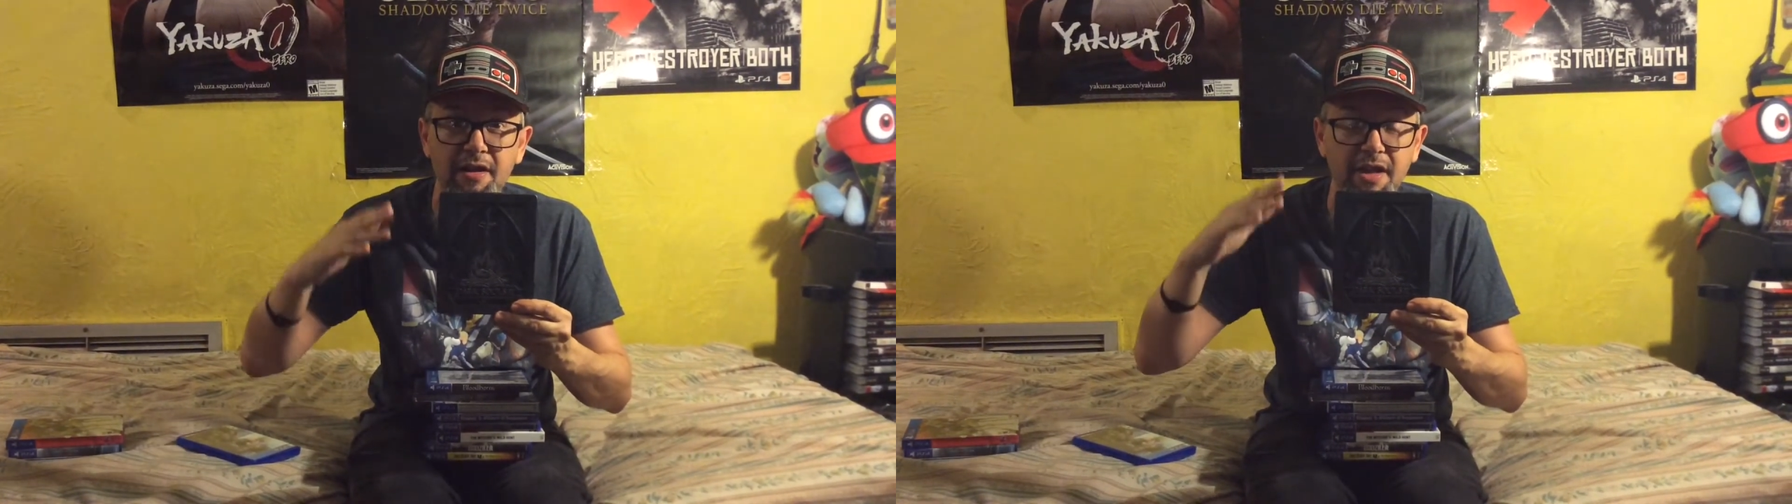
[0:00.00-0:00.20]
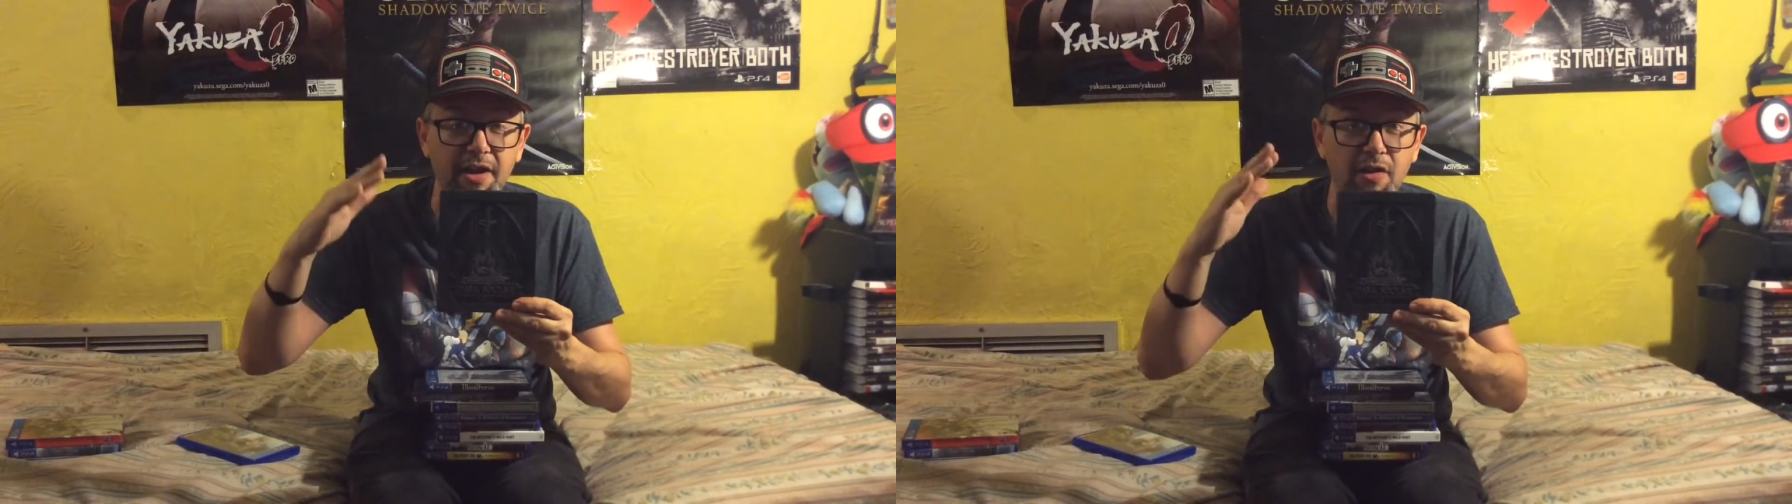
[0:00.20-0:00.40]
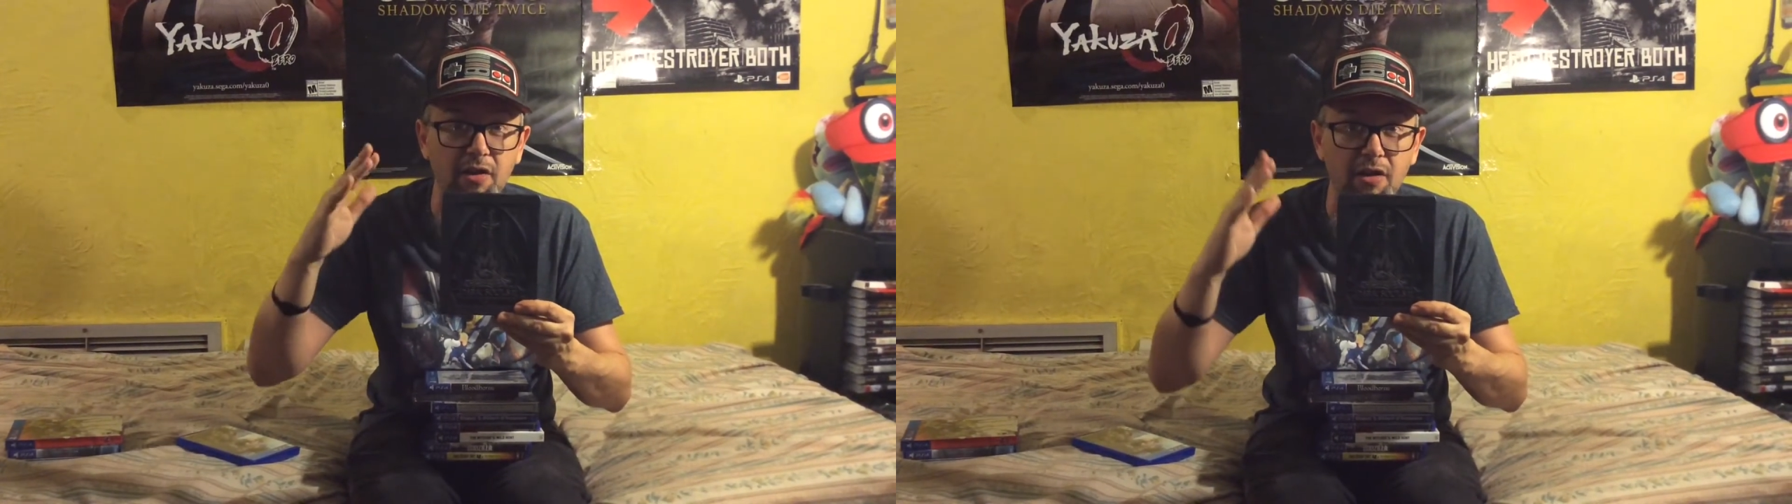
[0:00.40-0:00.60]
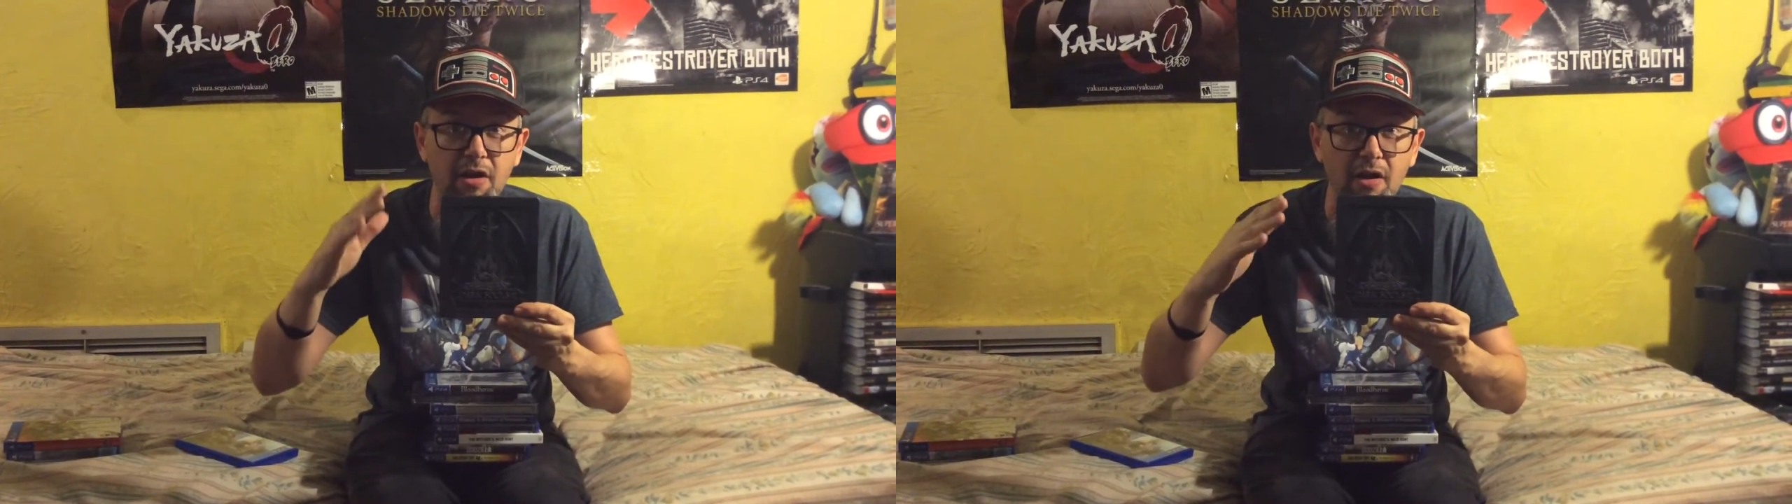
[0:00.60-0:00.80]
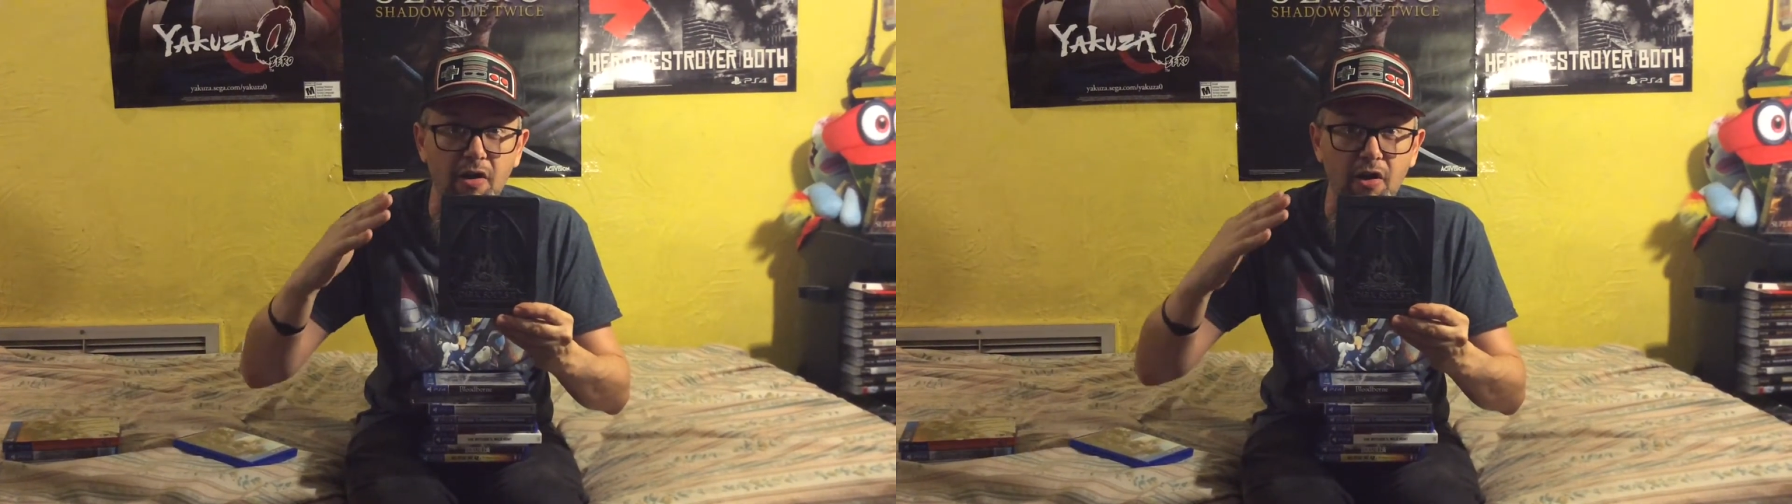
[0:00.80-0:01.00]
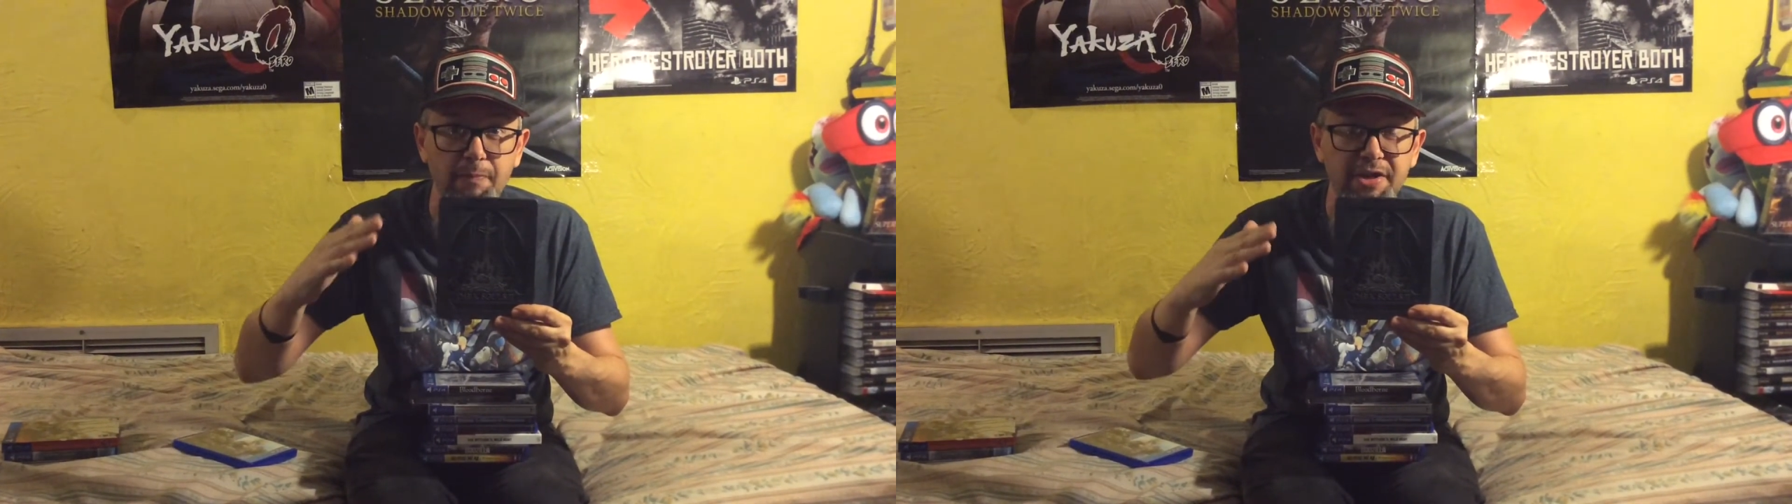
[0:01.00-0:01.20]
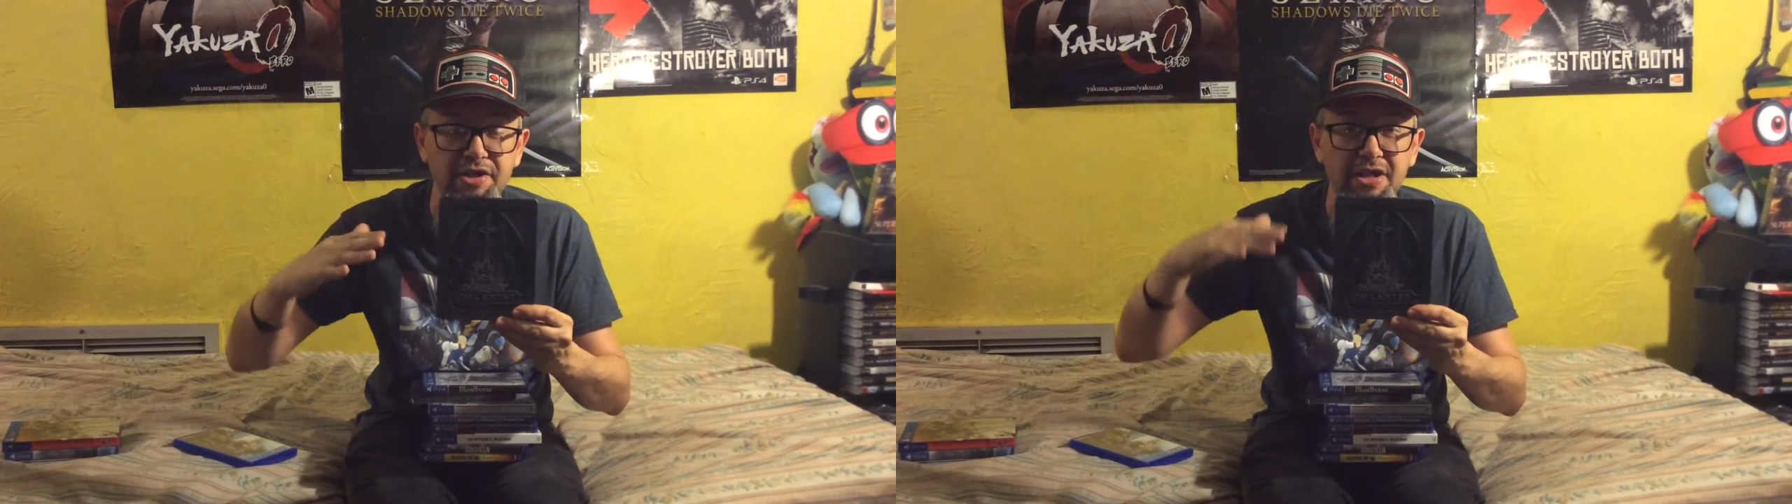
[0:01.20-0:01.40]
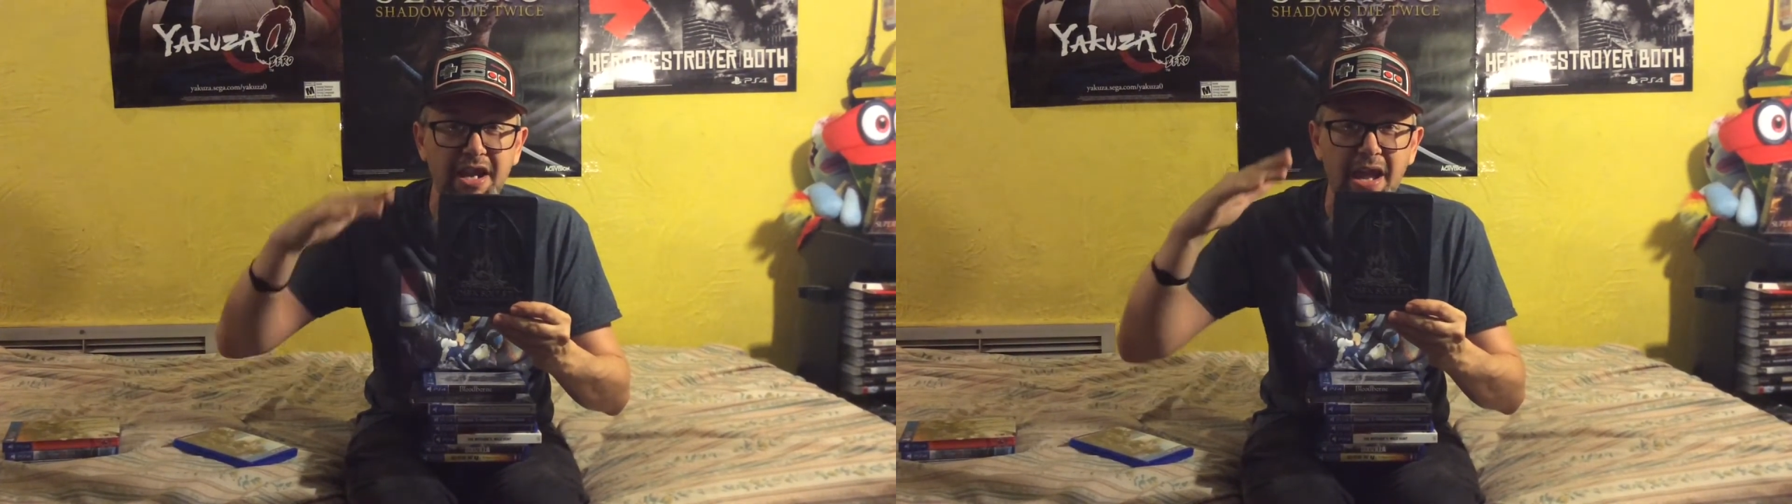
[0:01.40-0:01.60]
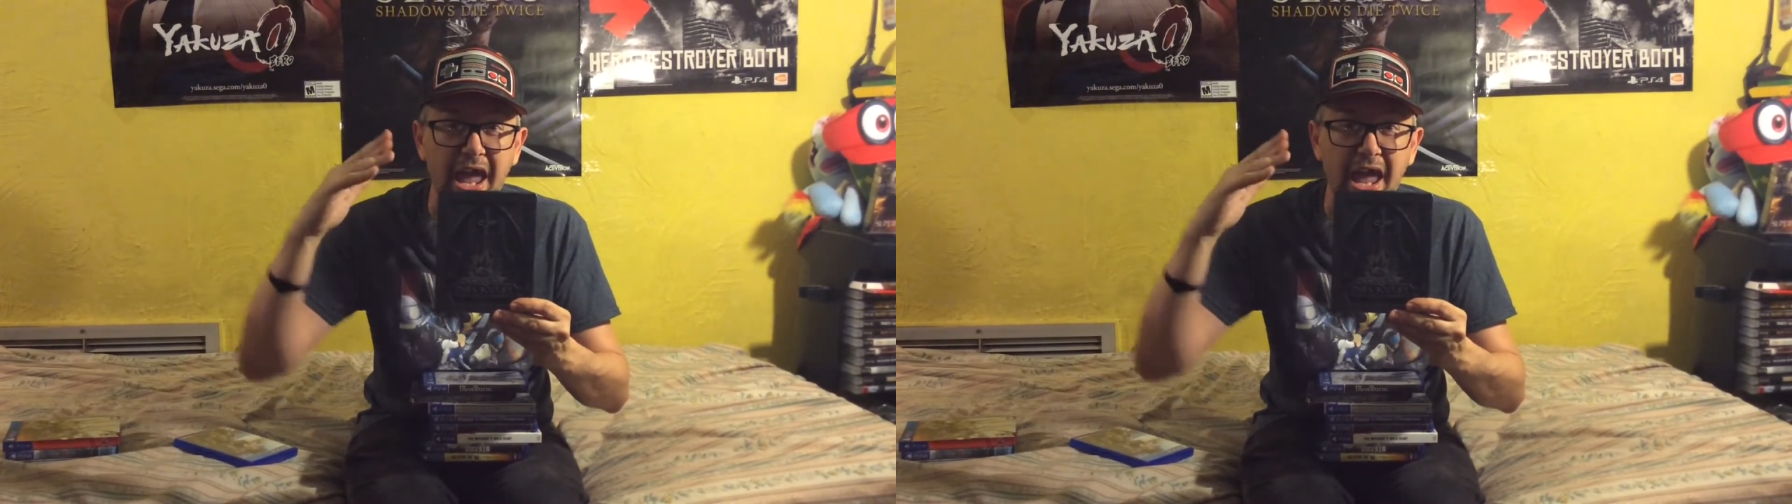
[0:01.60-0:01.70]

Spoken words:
like RPG